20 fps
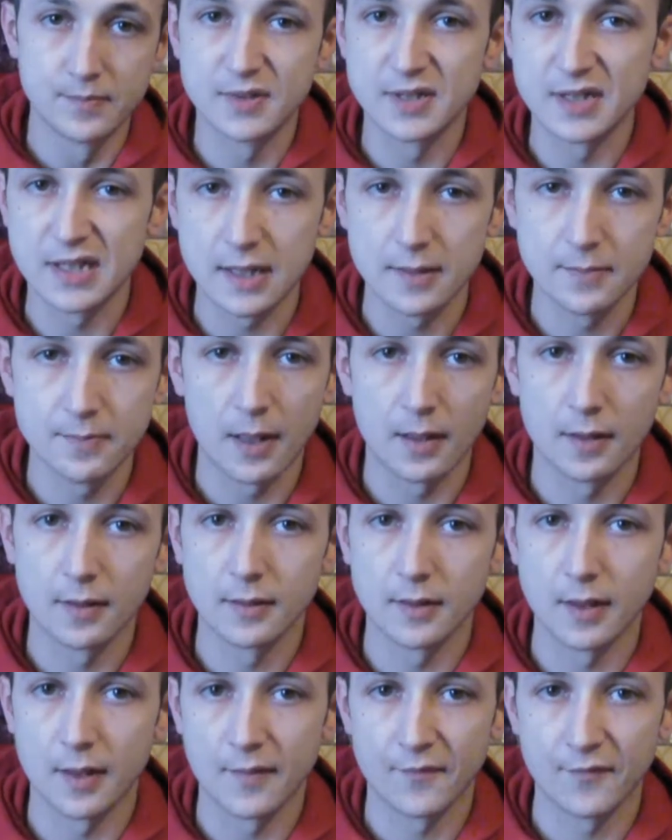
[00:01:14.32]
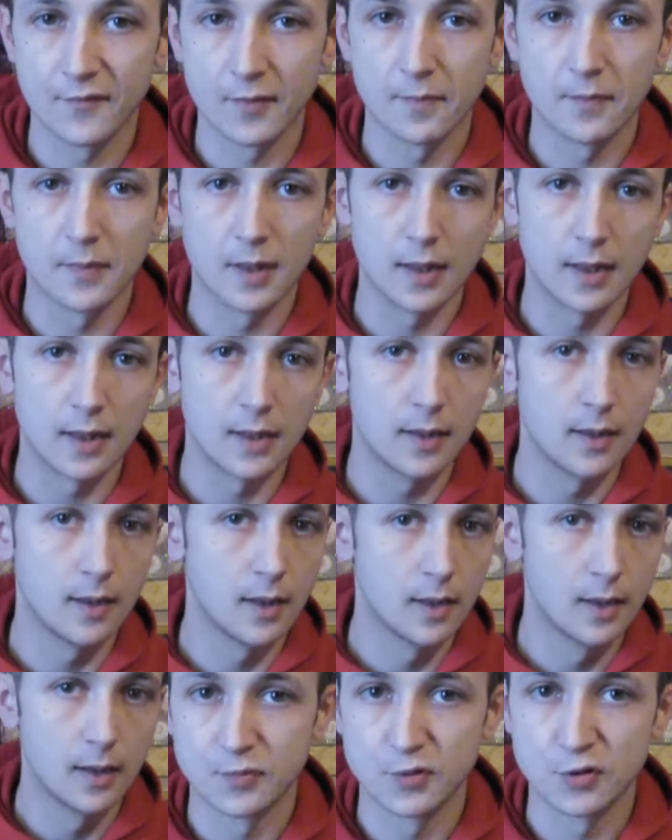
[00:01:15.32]
seen better from the
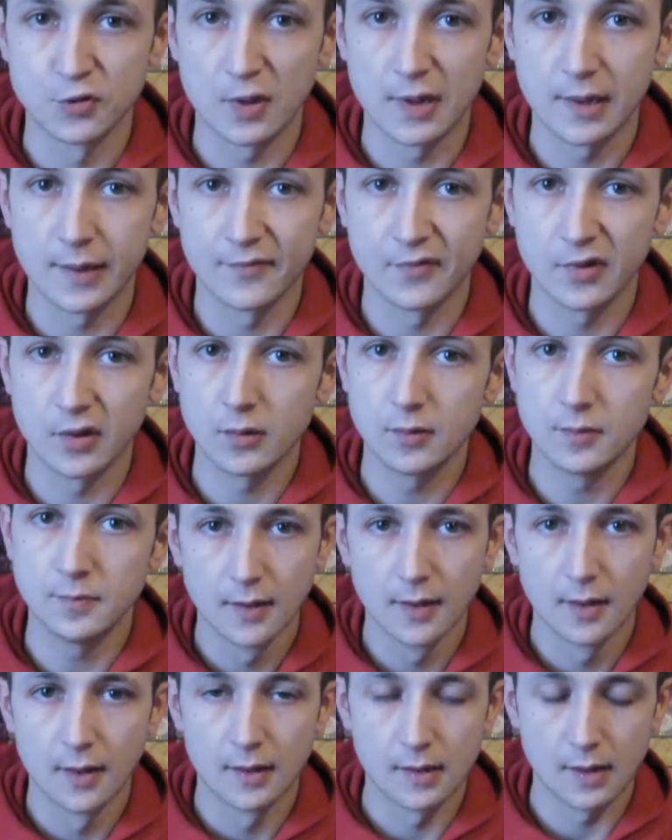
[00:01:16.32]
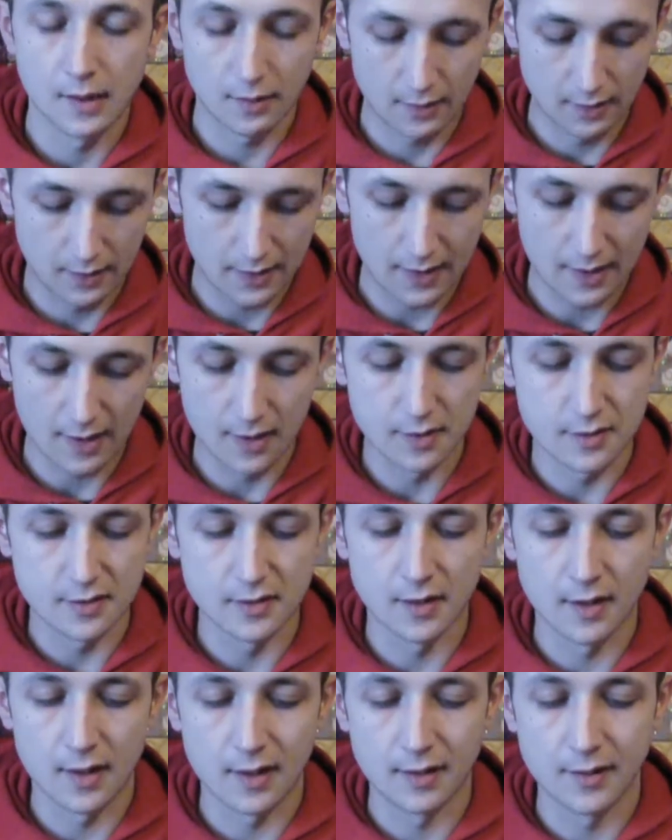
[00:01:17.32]
street view. Not only that,
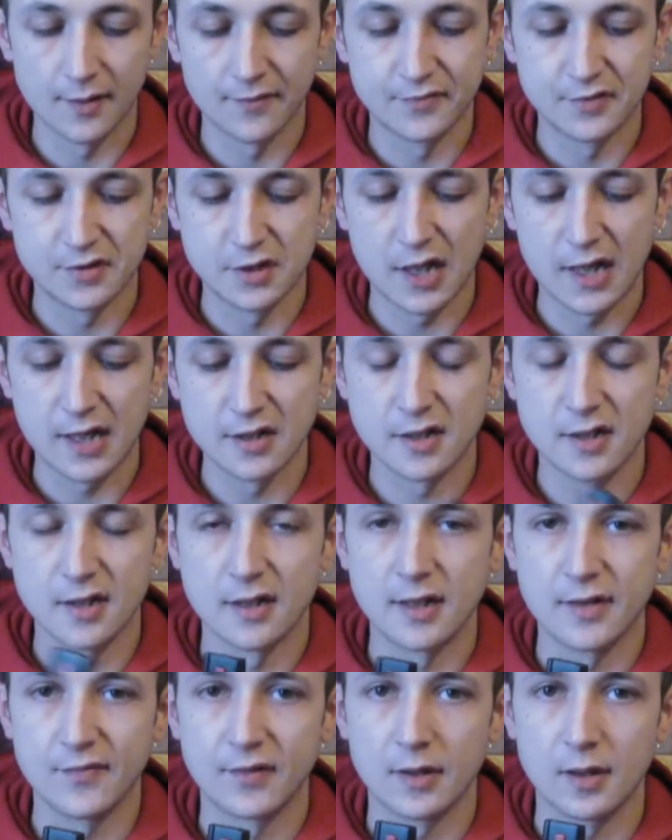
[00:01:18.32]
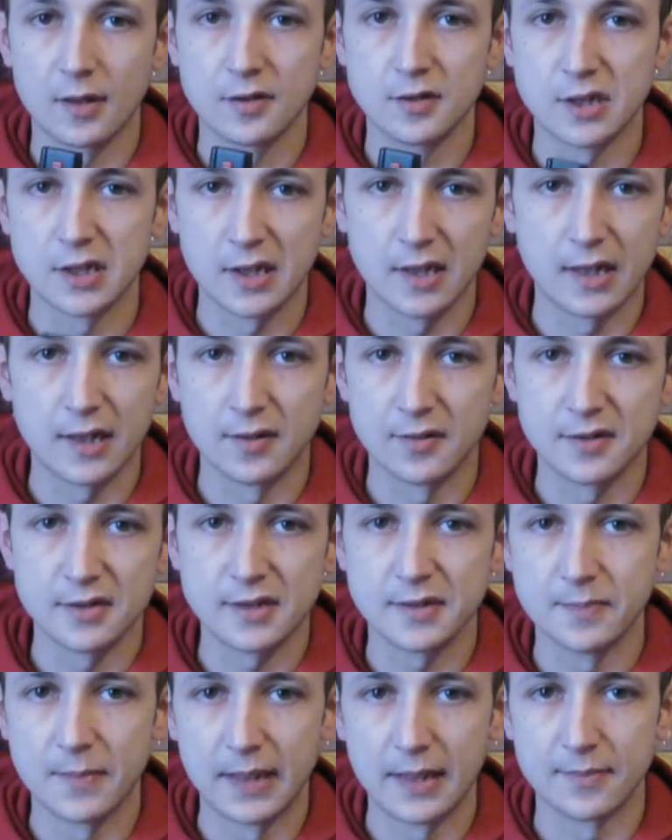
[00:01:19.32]
I love changing the different colors. You can either
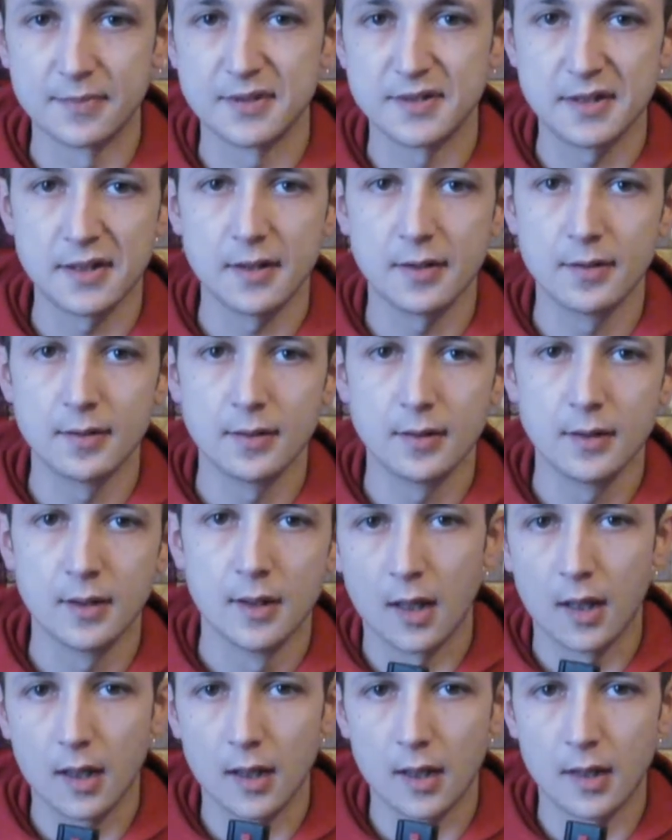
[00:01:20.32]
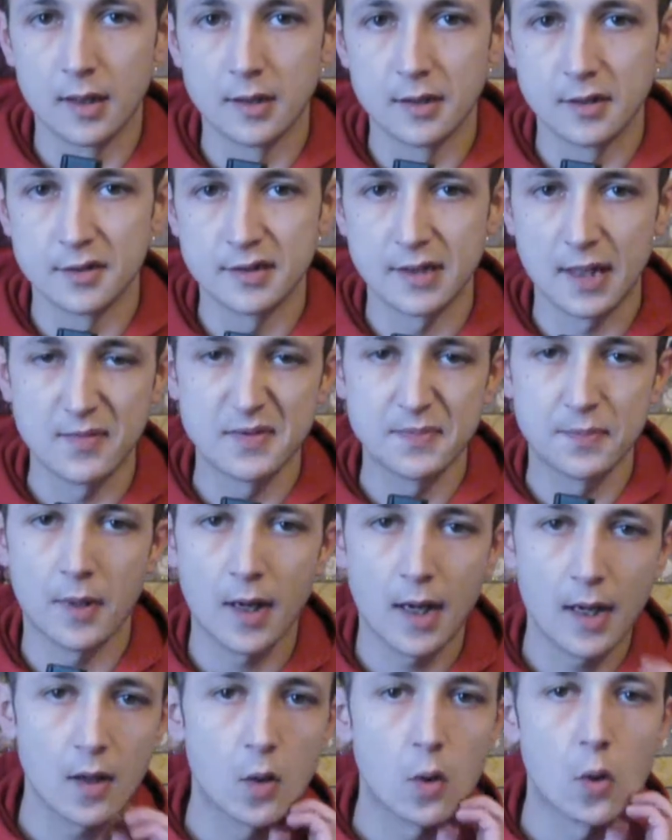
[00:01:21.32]
make them steel into the same
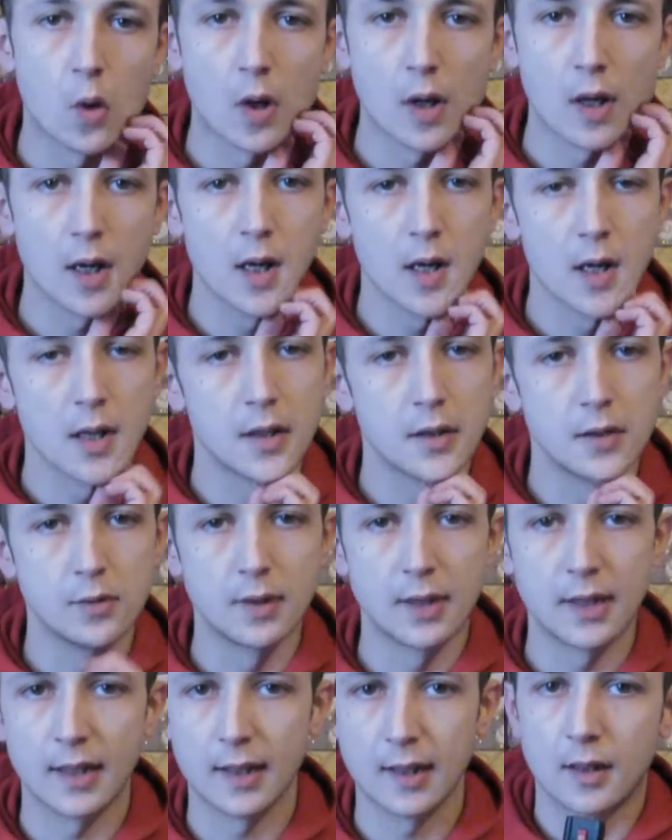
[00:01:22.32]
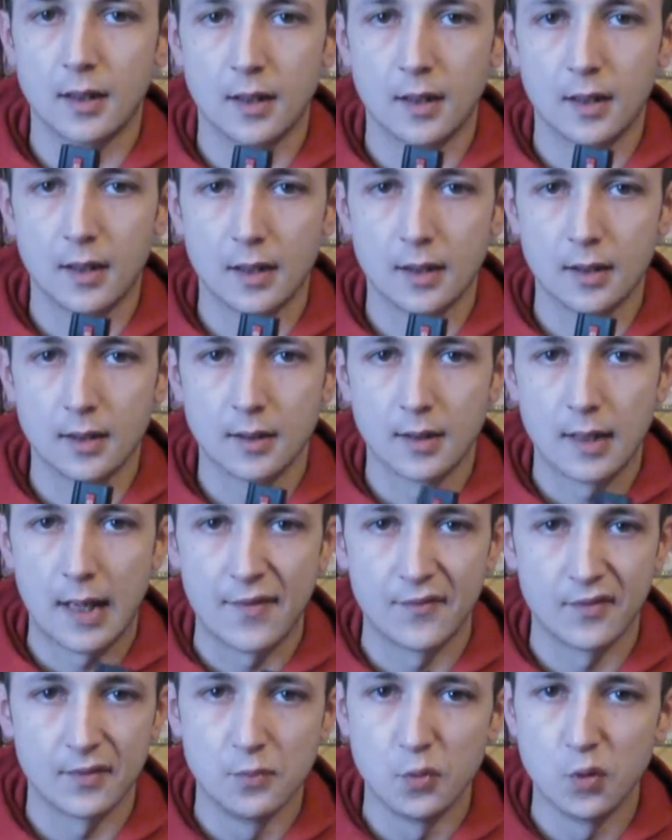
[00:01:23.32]
spot, or you can
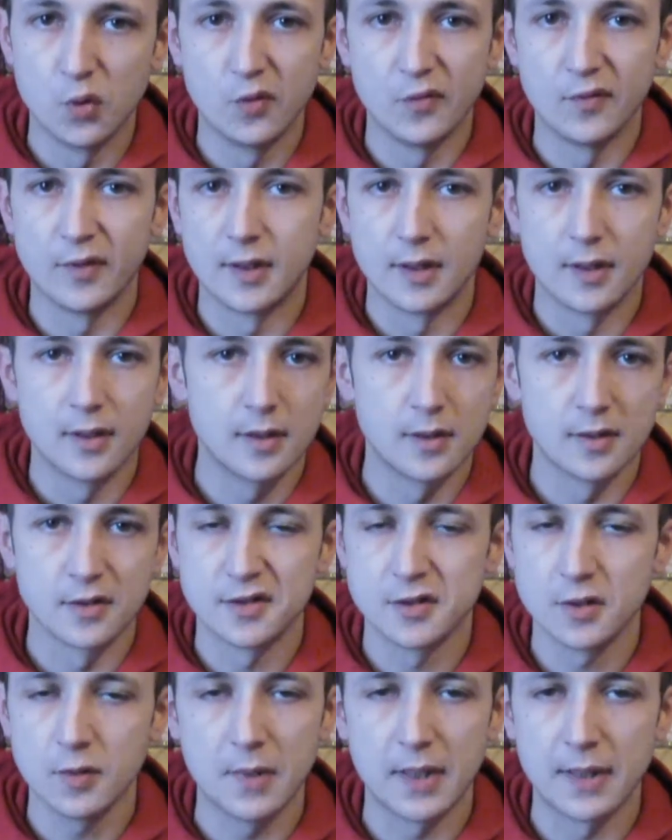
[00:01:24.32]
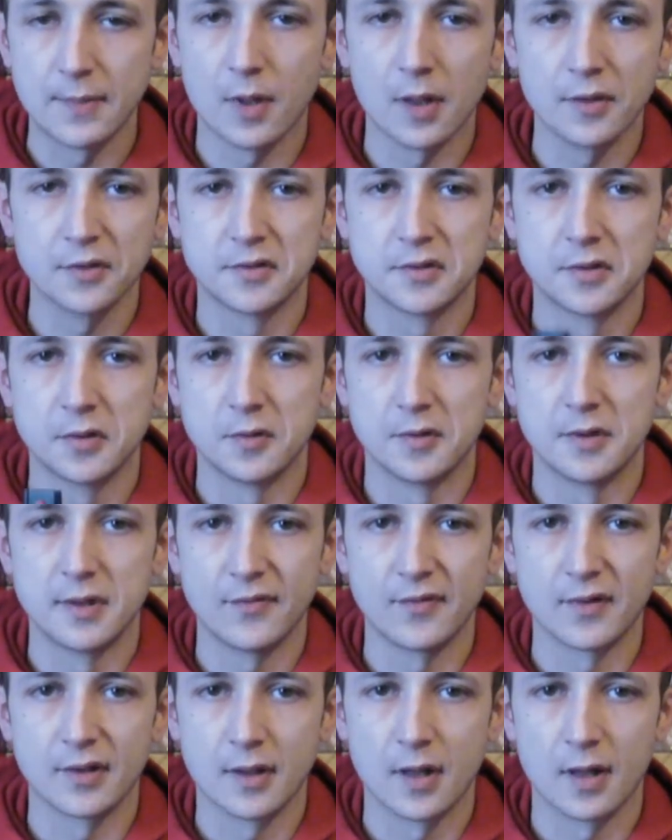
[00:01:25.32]
have them move, and there's so many multitude of
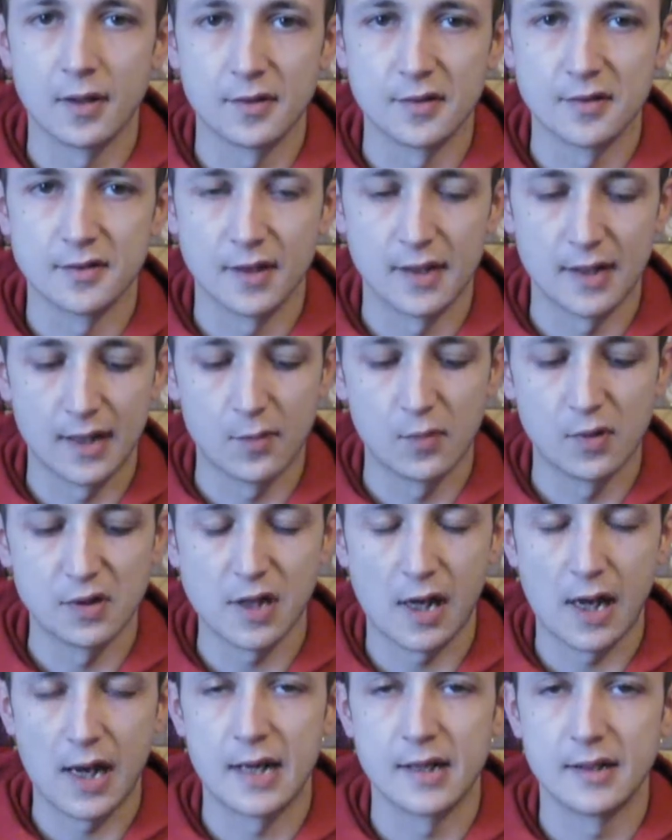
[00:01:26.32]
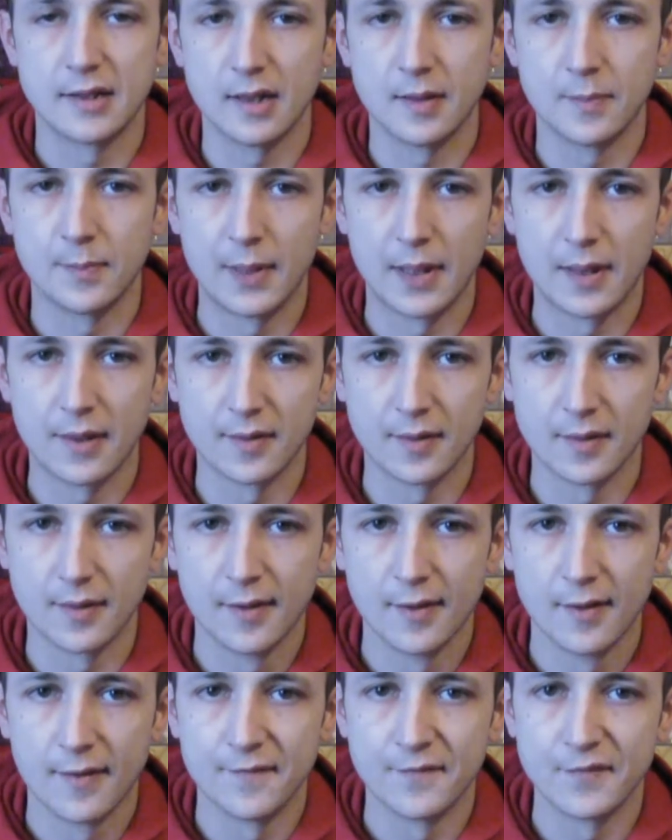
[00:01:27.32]
different colors. Like, I wish I had did a better
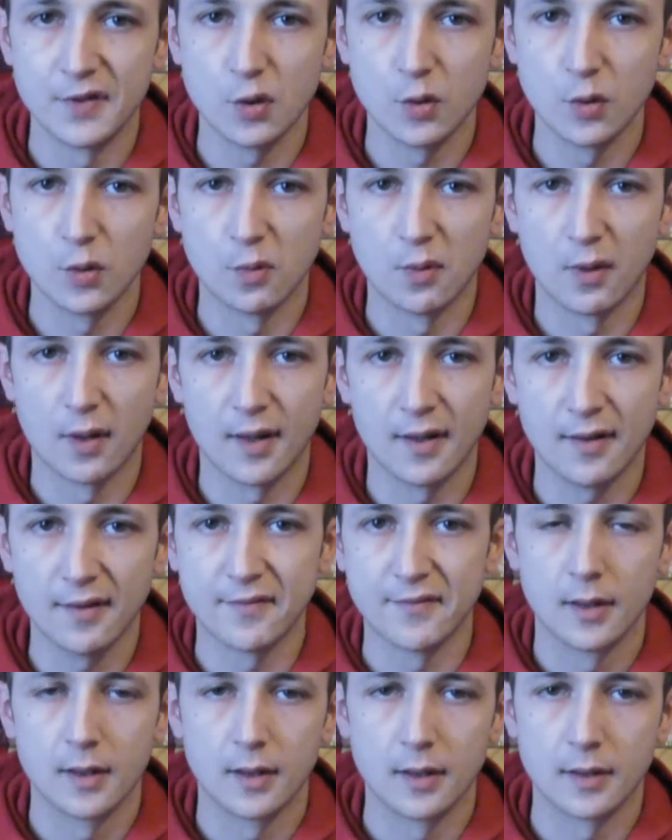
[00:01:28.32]
view of